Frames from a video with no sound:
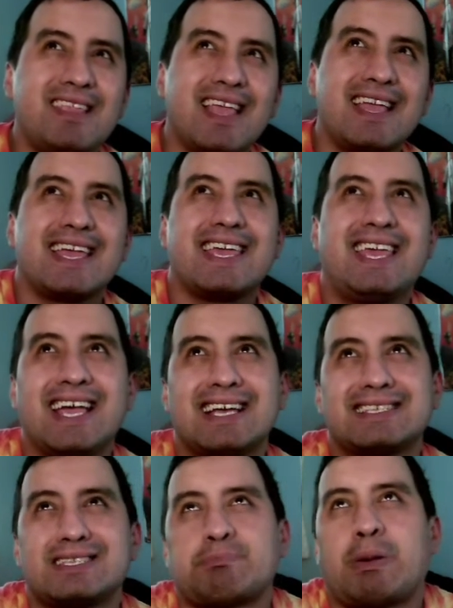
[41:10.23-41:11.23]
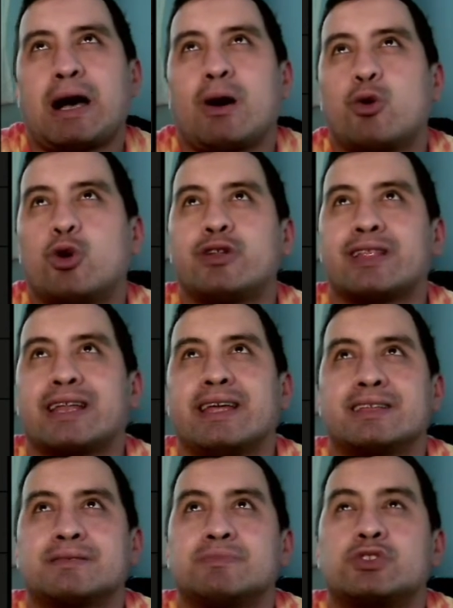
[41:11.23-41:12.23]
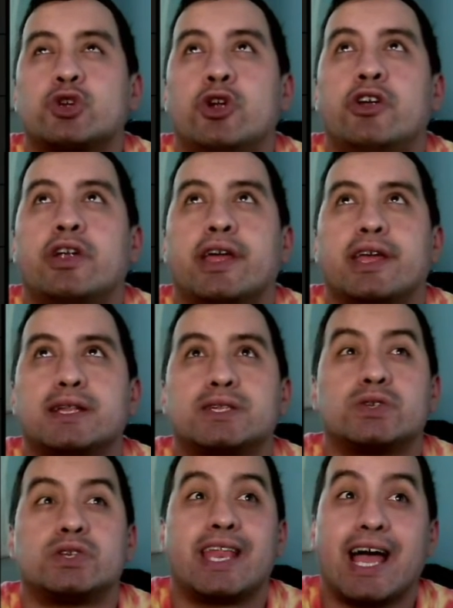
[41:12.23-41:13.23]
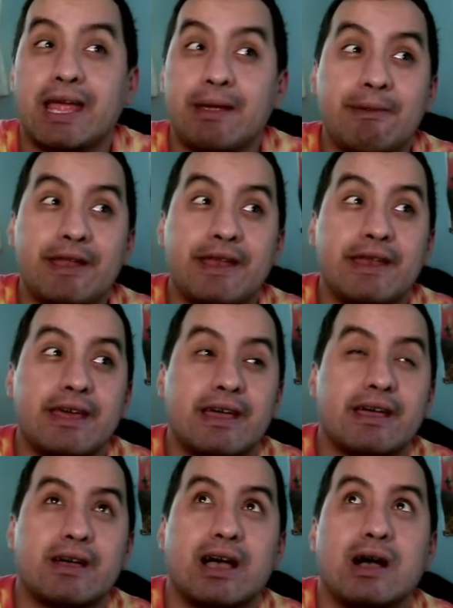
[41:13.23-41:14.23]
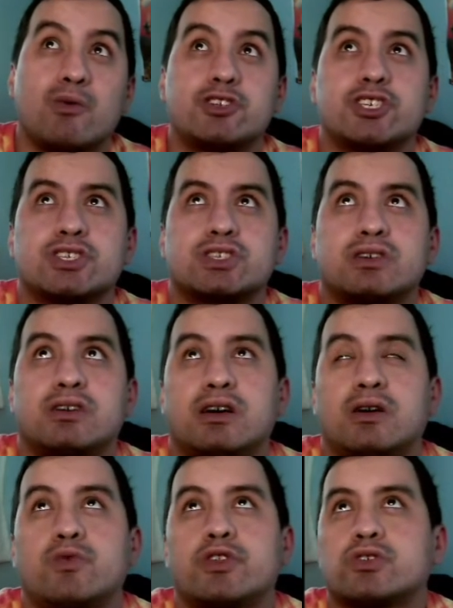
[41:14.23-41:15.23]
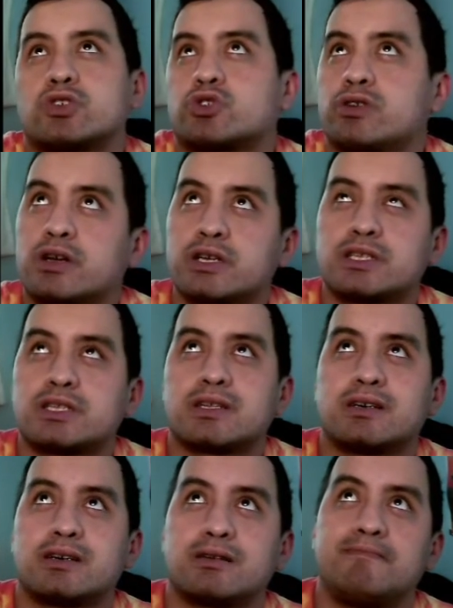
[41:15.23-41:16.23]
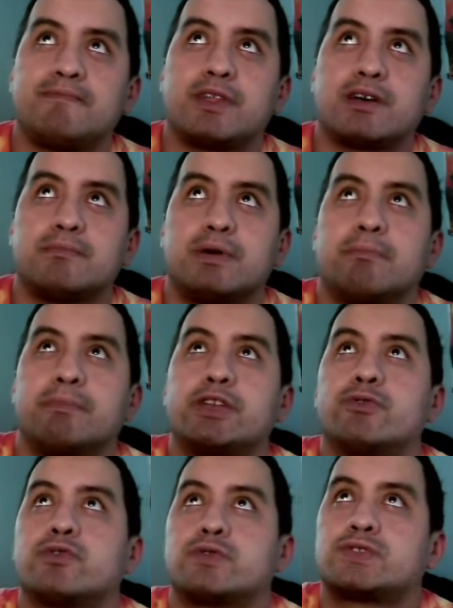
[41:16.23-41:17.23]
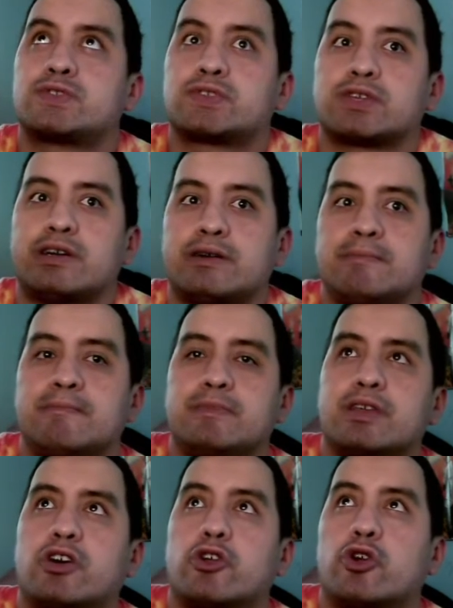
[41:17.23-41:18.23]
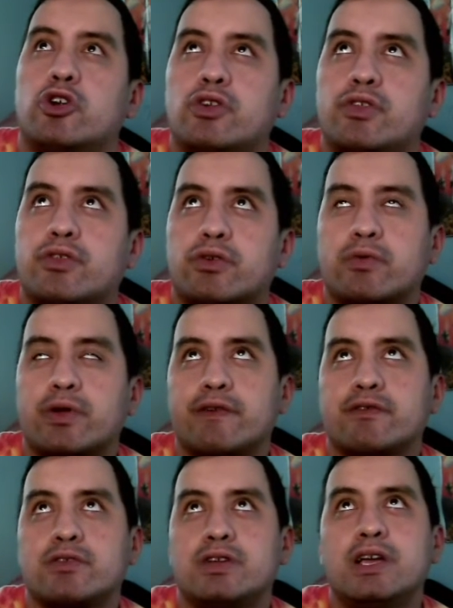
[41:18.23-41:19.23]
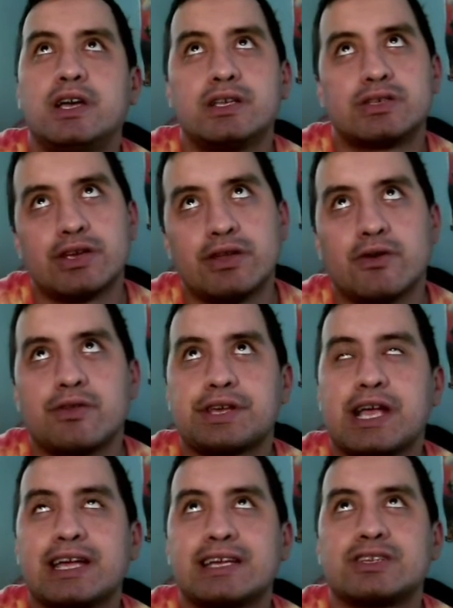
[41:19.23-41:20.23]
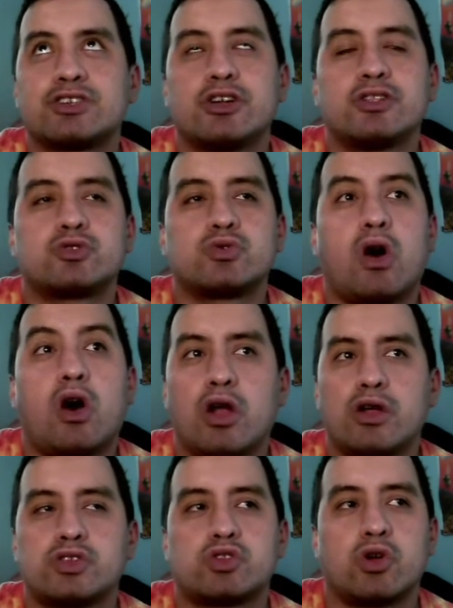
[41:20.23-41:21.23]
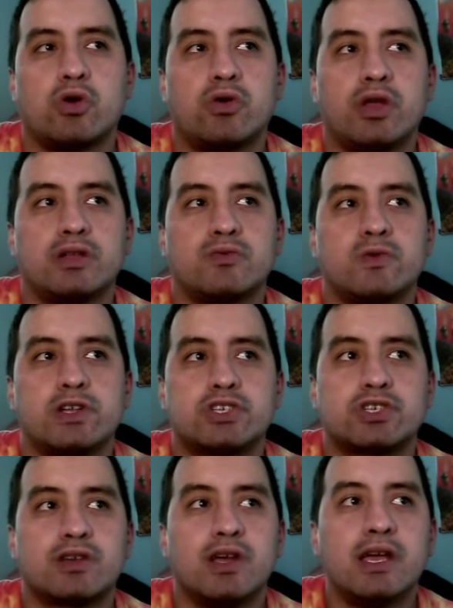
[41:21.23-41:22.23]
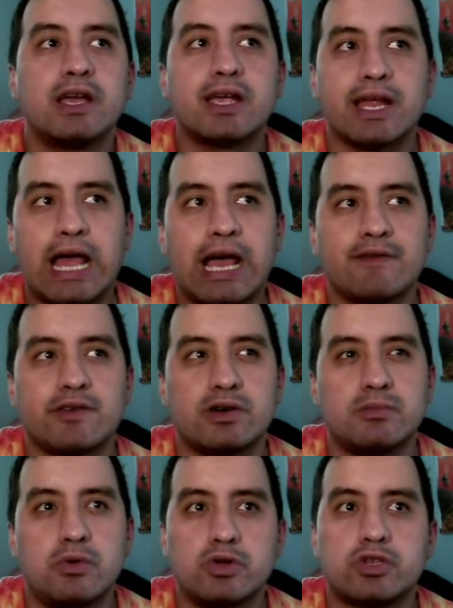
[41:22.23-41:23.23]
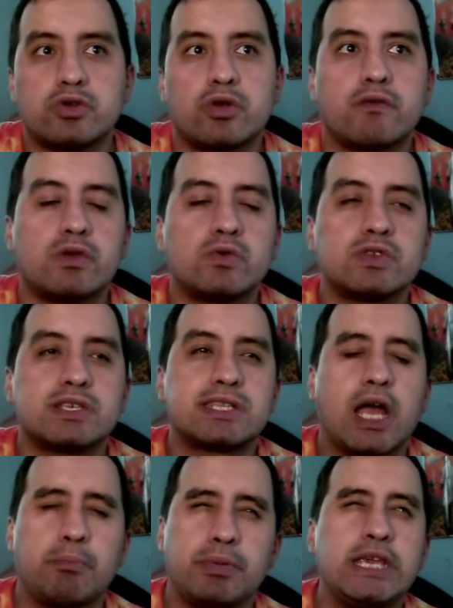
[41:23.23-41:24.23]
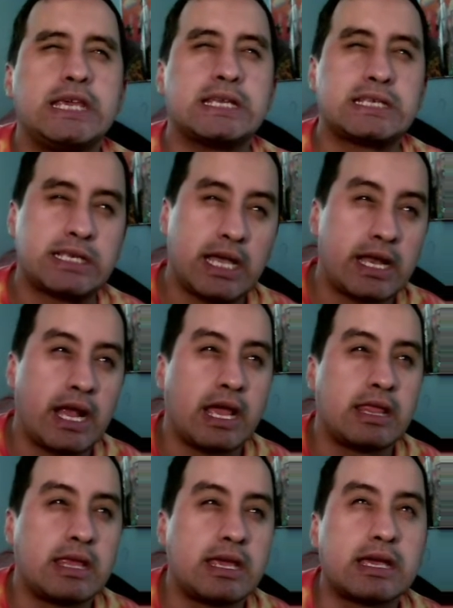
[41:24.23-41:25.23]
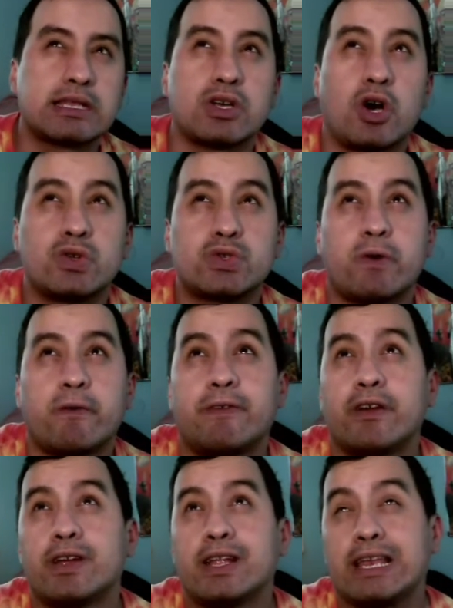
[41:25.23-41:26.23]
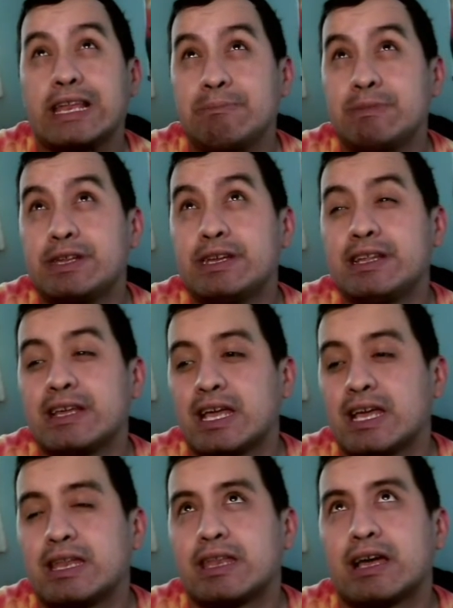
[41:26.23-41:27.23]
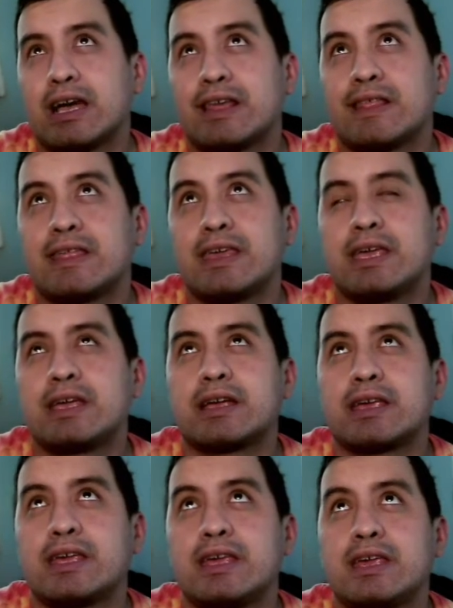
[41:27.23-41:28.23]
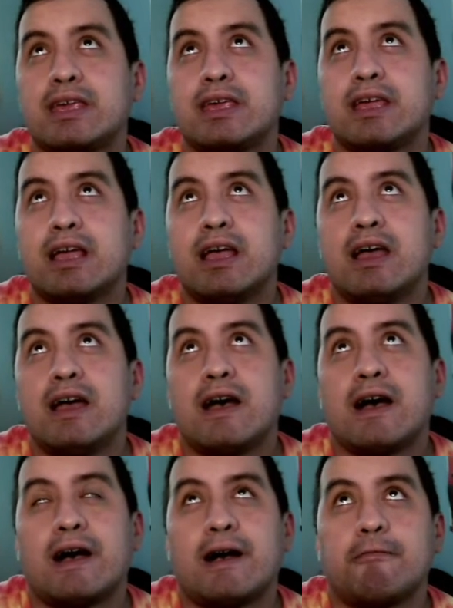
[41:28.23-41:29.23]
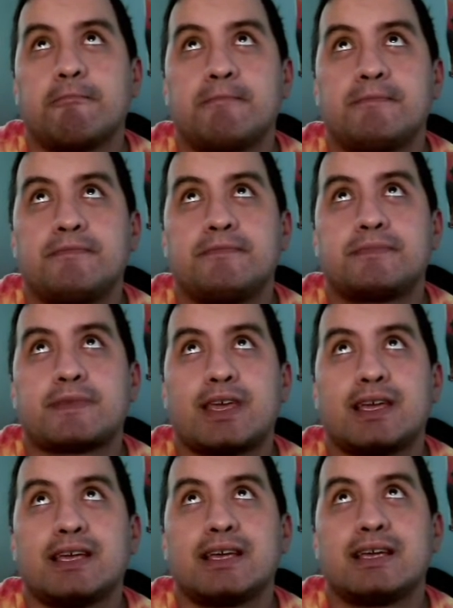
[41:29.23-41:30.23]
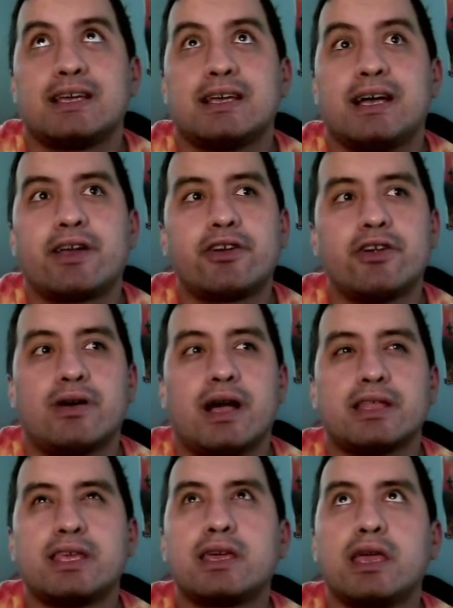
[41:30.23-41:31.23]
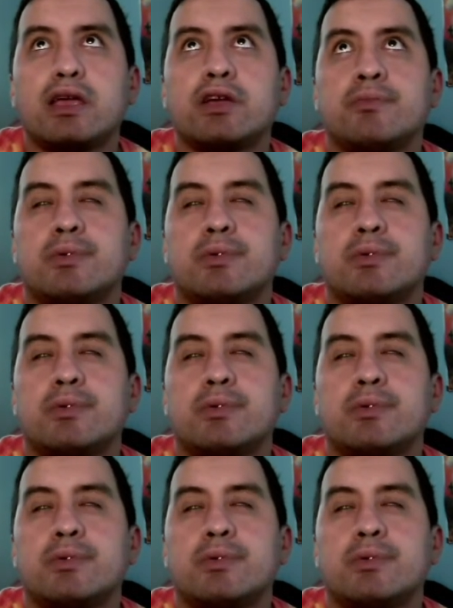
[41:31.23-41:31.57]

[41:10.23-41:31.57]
he has this power that lets him turn into diamond, which is one of the strongest minerals on Earth or whatever. So, the guy can turn into a hard stone, which can have a multitude of uses. That being said, I think it's also very limited, and I think he, I don't know. I think he could